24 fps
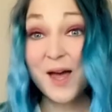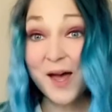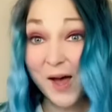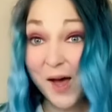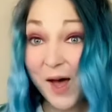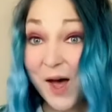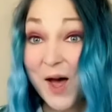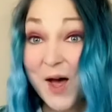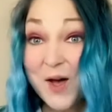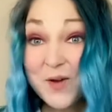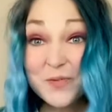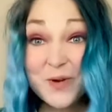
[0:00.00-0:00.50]

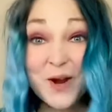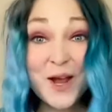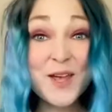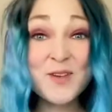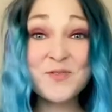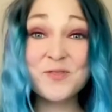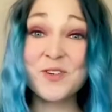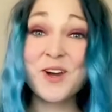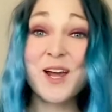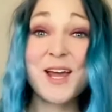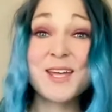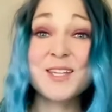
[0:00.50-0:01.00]
All
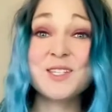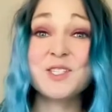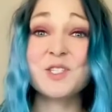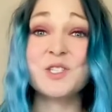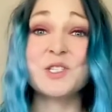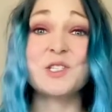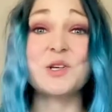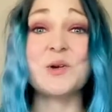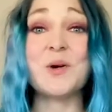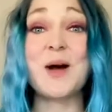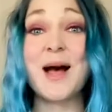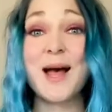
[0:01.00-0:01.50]
right,
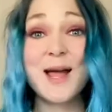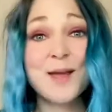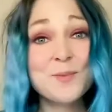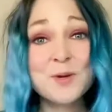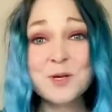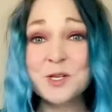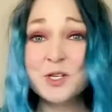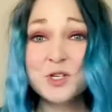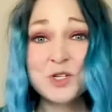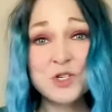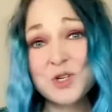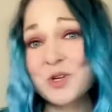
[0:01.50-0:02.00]
friends, so I'm
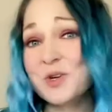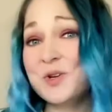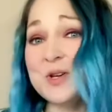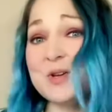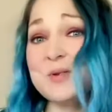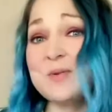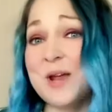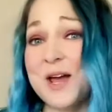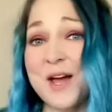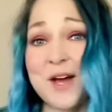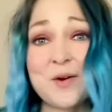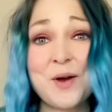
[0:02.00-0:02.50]
going to show
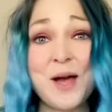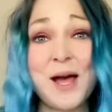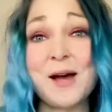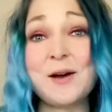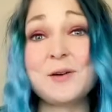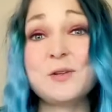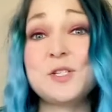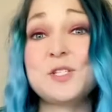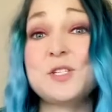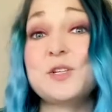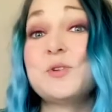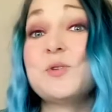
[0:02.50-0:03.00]
you now
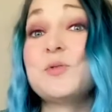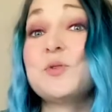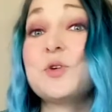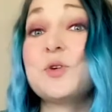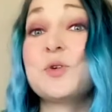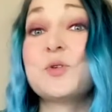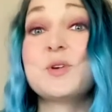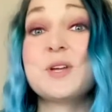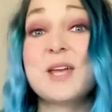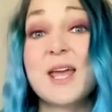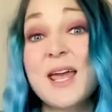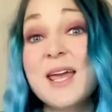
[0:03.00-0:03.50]
how to
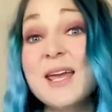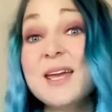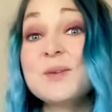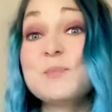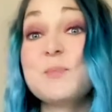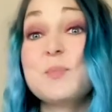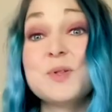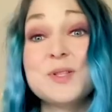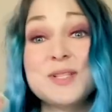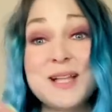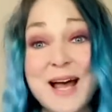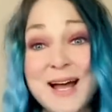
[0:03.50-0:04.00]

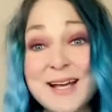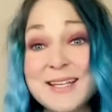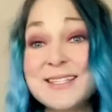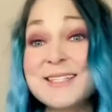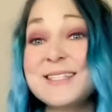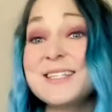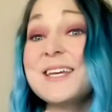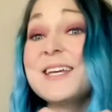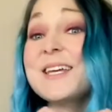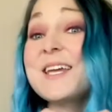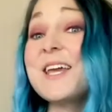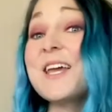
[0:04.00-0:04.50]
create
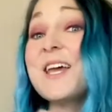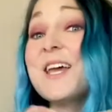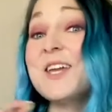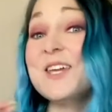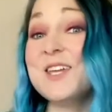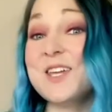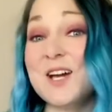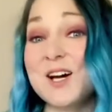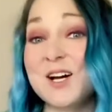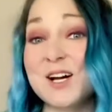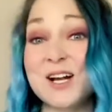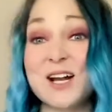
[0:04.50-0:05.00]
plastic
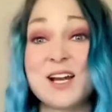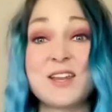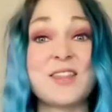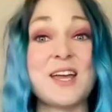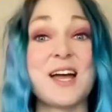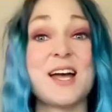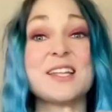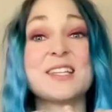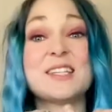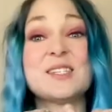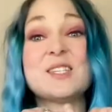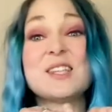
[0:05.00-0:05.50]
yarn.
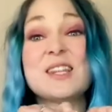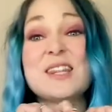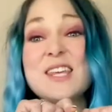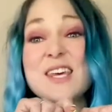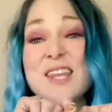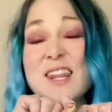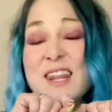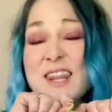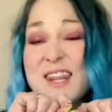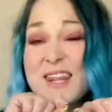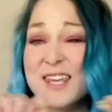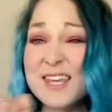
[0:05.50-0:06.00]
That's
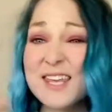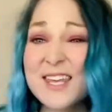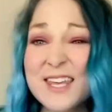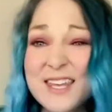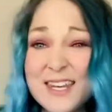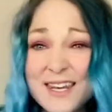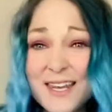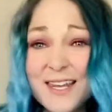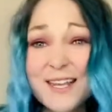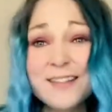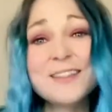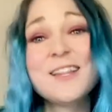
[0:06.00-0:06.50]
the
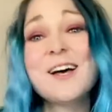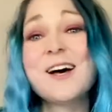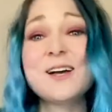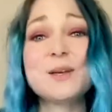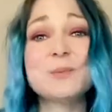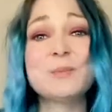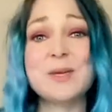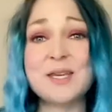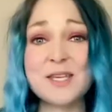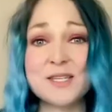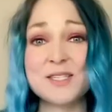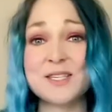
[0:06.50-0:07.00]
thin,
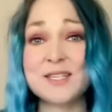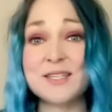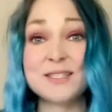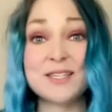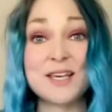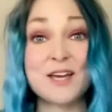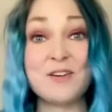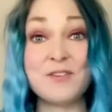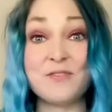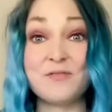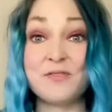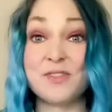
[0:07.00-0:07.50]
long pieces
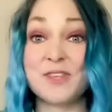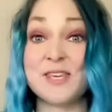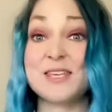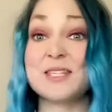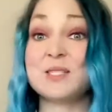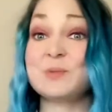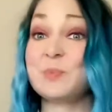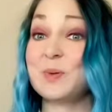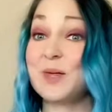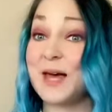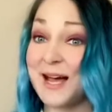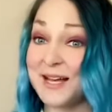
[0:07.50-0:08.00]
of
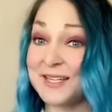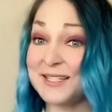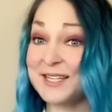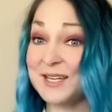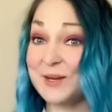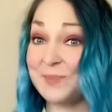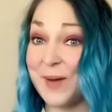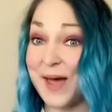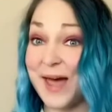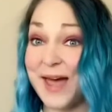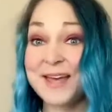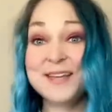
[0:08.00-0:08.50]
these
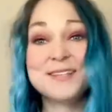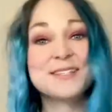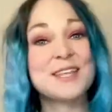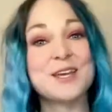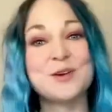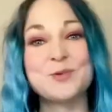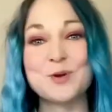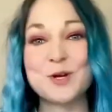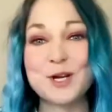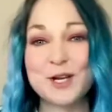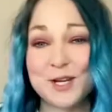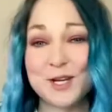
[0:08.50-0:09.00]
plastic bags
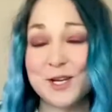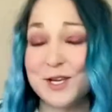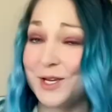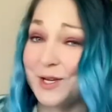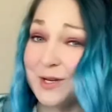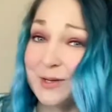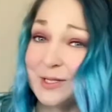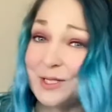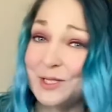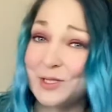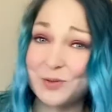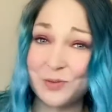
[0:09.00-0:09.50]
that we're going to
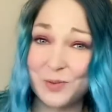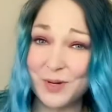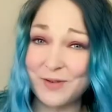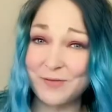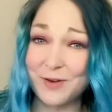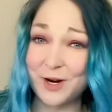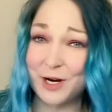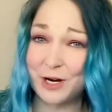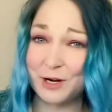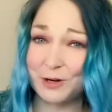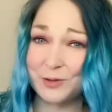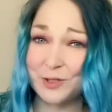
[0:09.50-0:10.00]
use to weave
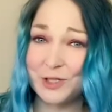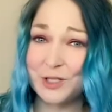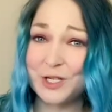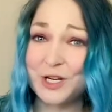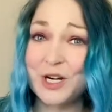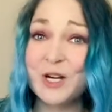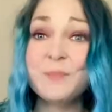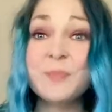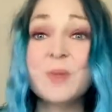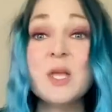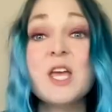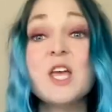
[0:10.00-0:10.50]
our
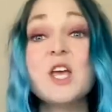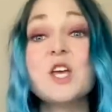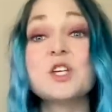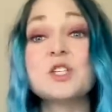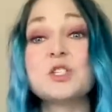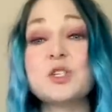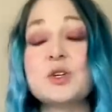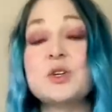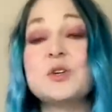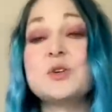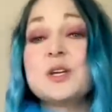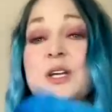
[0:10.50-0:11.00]
coaster.
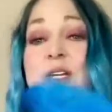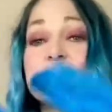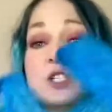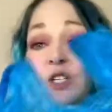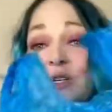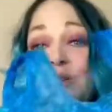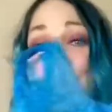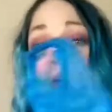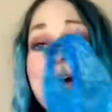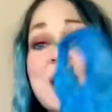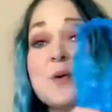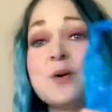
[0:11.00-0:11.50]
So you can
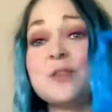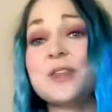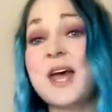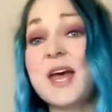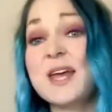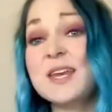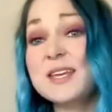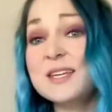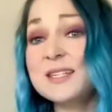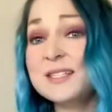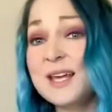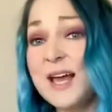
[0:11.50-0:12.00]
do that with
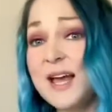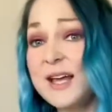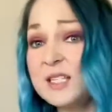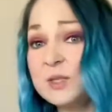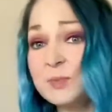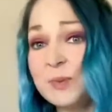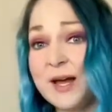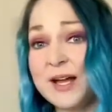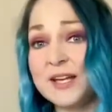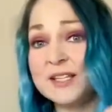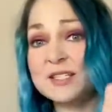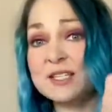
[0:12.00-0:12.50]
any size
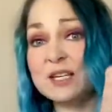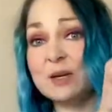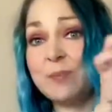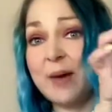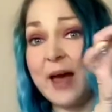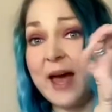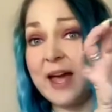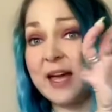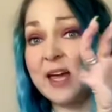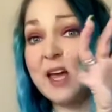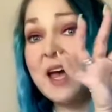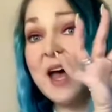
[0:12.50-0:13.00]
plastic
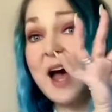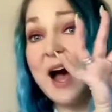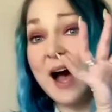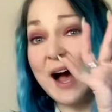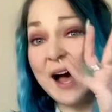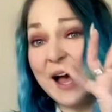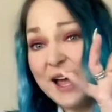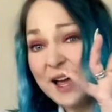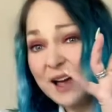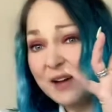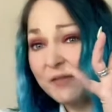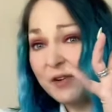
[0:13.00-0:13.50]
bag.
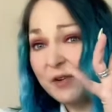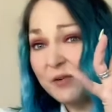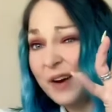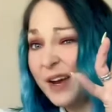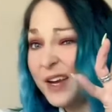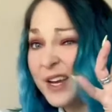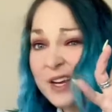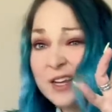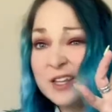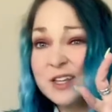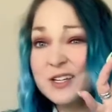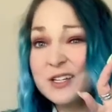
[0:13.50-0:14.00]
I have a
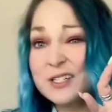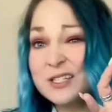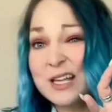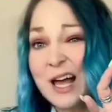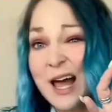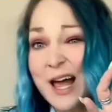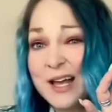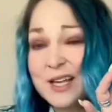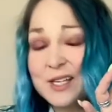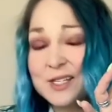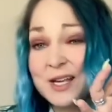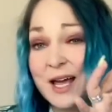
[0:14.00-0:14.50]
regular
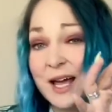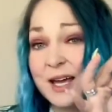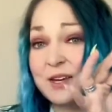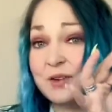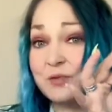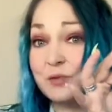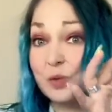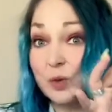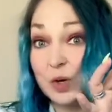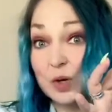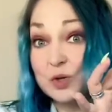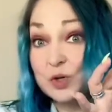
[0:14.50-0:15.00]
size kind
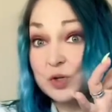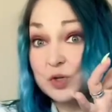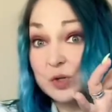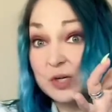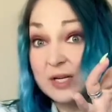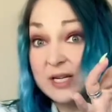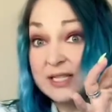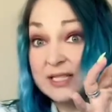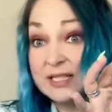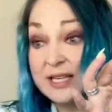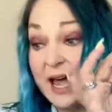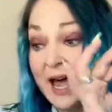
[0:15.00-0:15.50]
of
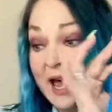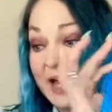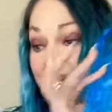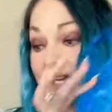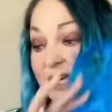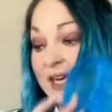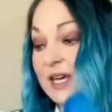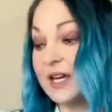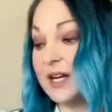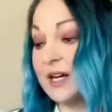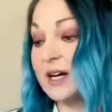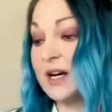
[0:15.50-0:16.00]
grocery sack
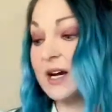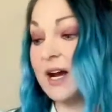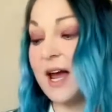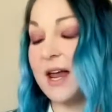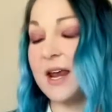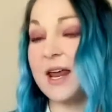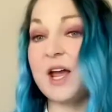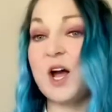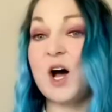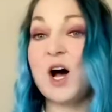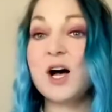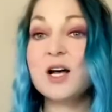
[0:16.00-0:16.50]
here, and
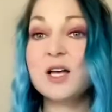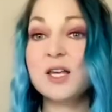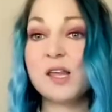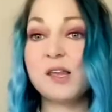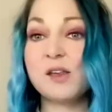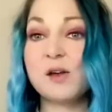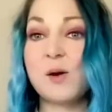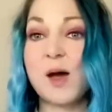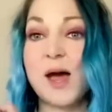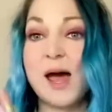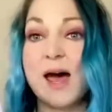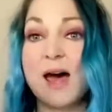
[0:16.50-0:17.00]
I
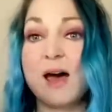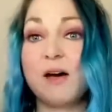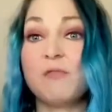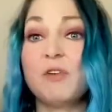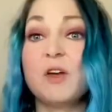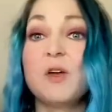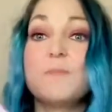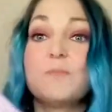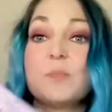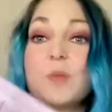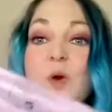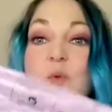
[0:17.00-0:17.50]
also
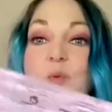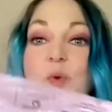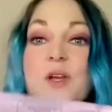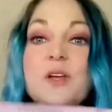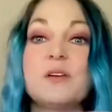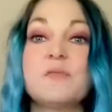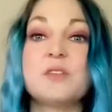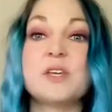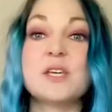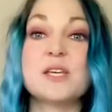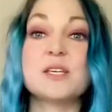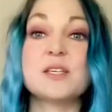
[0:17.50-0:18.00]
have one
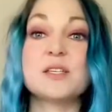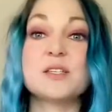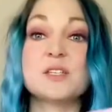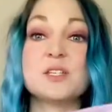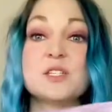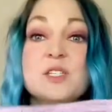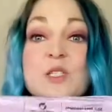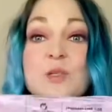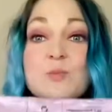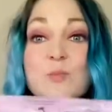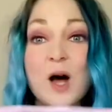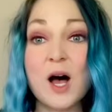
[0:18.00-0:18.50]
of these
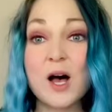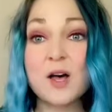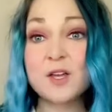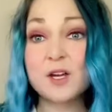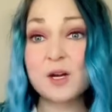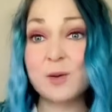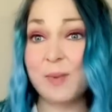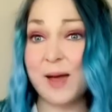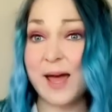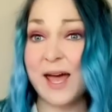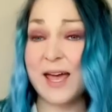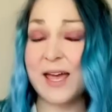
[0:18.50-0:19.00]
smaller
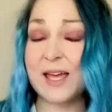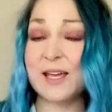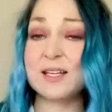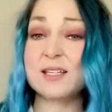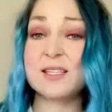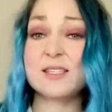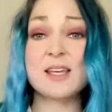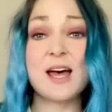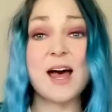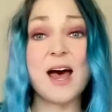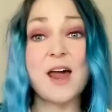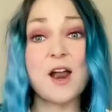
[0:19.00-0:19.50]
bags
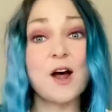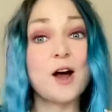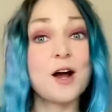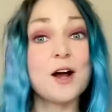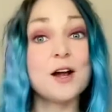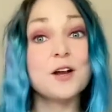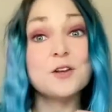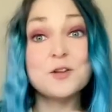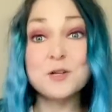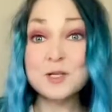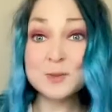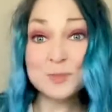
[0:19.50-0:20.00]
that
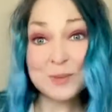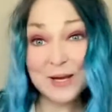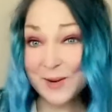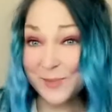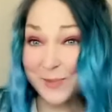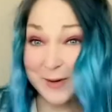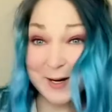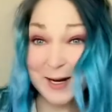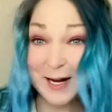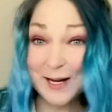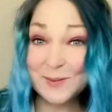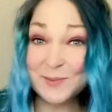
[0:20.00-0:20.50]
our
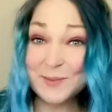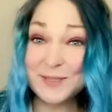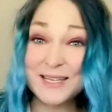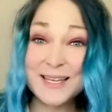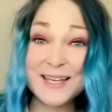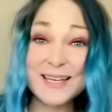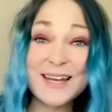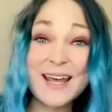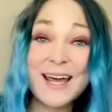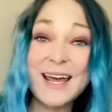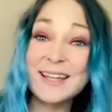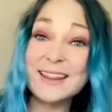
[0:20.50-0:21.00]
newspaper comes
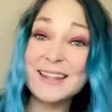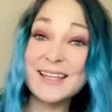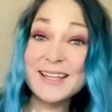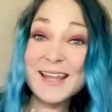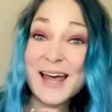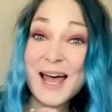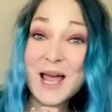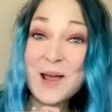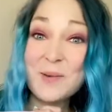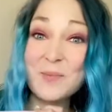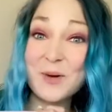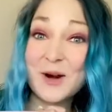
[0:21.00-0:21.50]
in at the
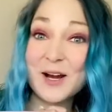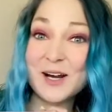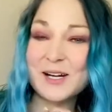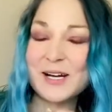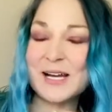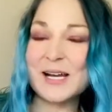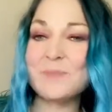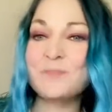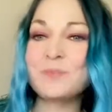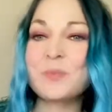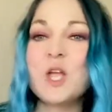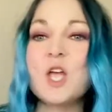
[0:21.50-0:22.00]

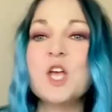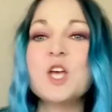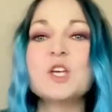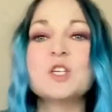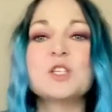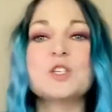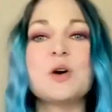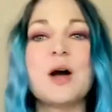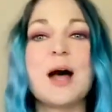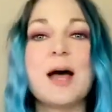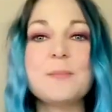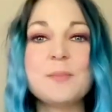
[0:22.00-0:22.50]
library.
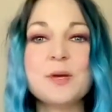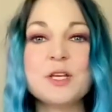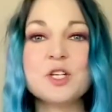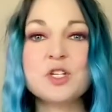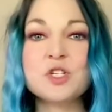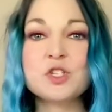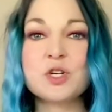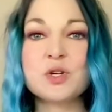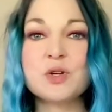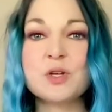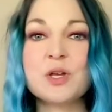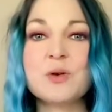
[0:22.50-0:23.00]
So I'm going to
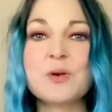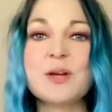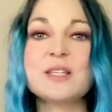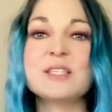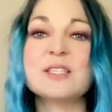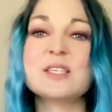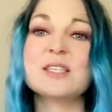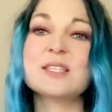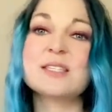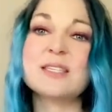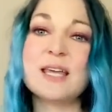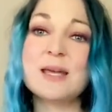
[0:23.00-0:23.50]
show you, it's
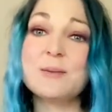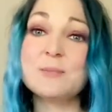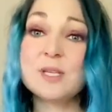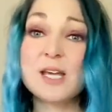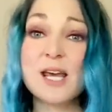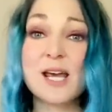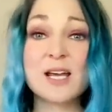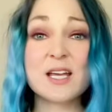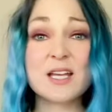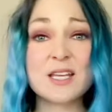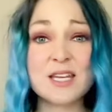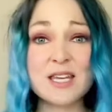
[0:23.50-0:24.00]
the same
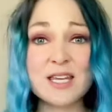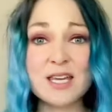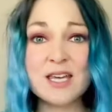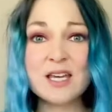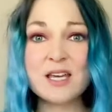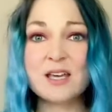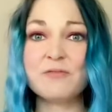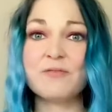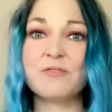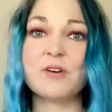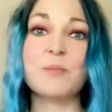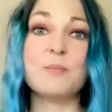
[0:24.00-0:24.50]

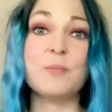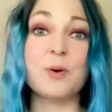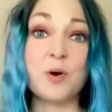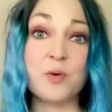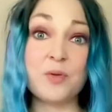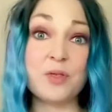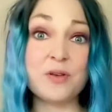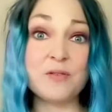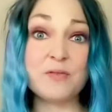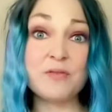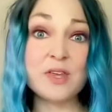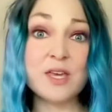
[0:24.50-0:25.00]
technique for
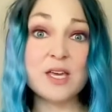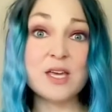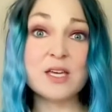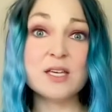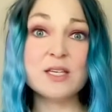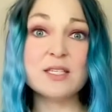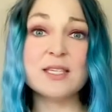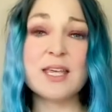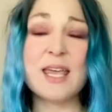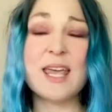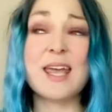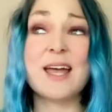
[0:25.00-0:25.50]
both of
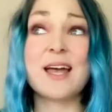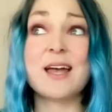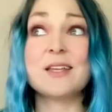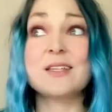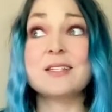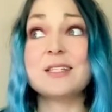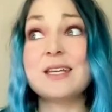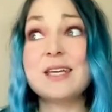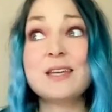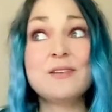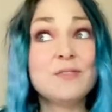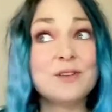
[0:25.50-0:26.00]
these,
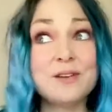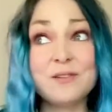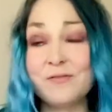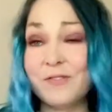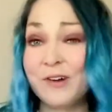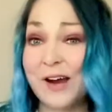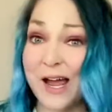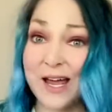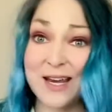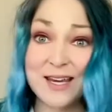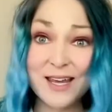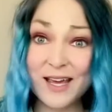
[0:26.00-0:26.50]
and even
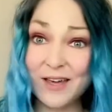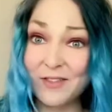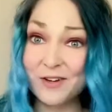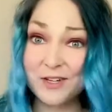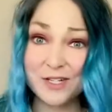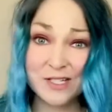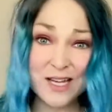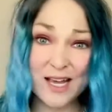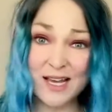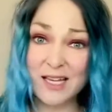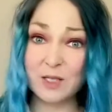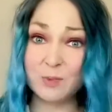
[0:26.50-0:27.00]
for any other
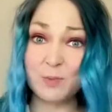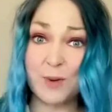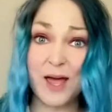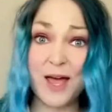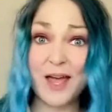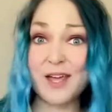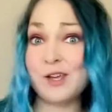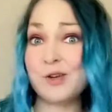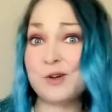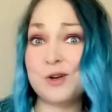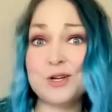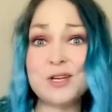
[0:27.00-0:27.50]
size
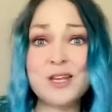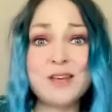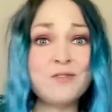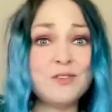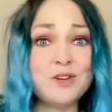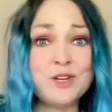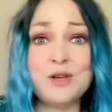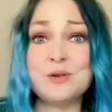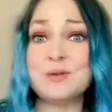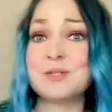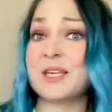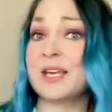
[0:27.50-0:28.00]
bag. You could even
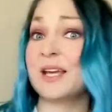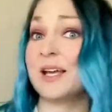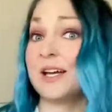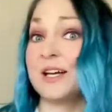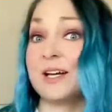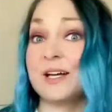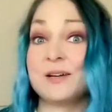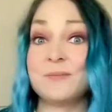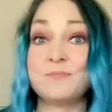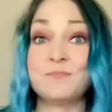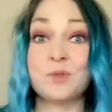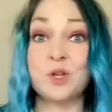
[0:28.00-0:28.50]
use like
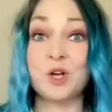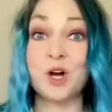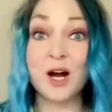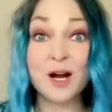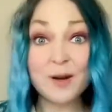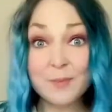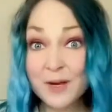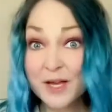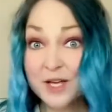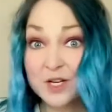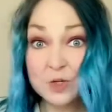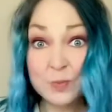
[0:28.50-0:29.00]
a
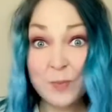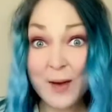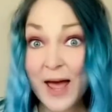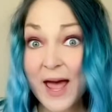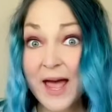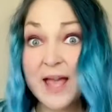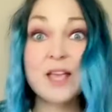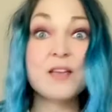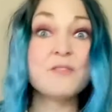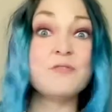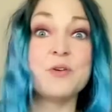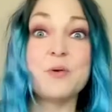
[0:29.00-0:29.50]
garbage
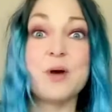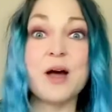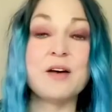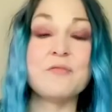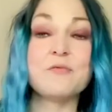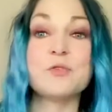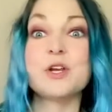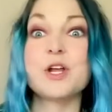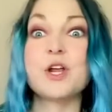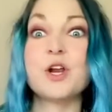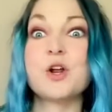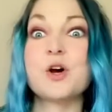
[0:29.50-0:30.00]
bag if you have
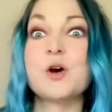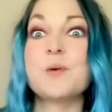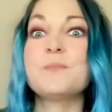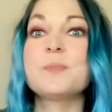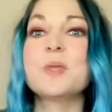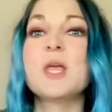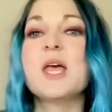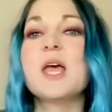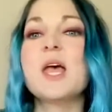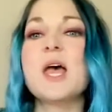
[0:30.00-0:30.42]
one at home.